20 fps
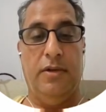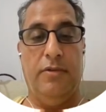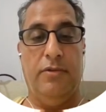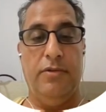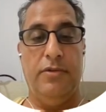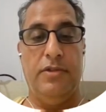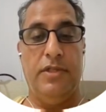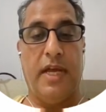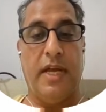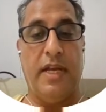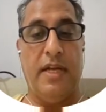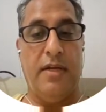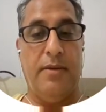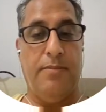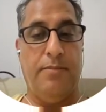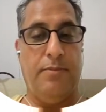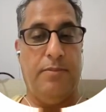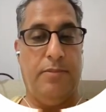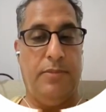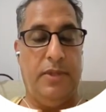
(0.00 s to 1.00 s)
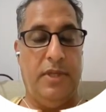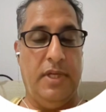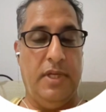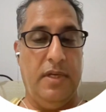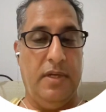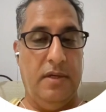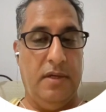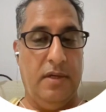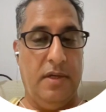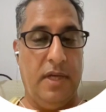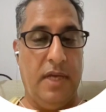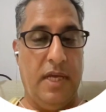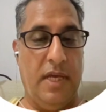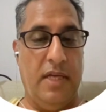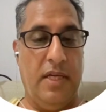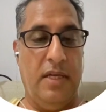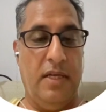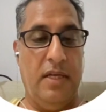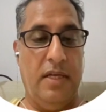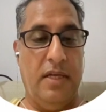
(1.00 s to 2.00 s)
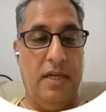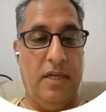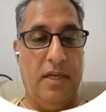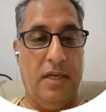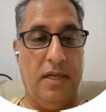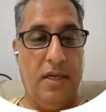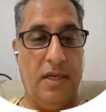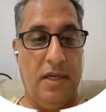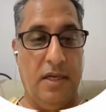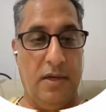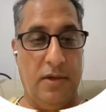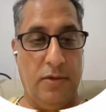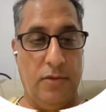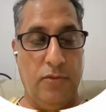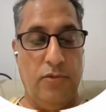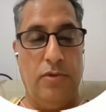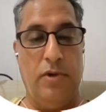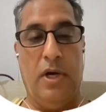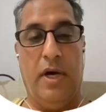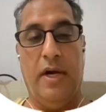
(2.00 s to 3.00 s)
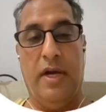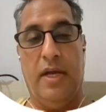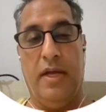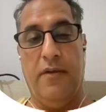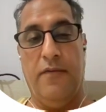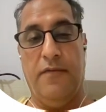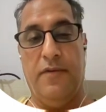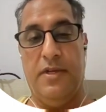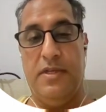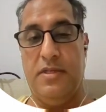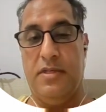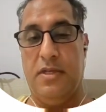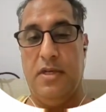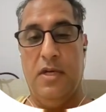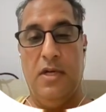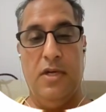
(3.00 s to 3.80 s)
to sign up and to Hugging Face.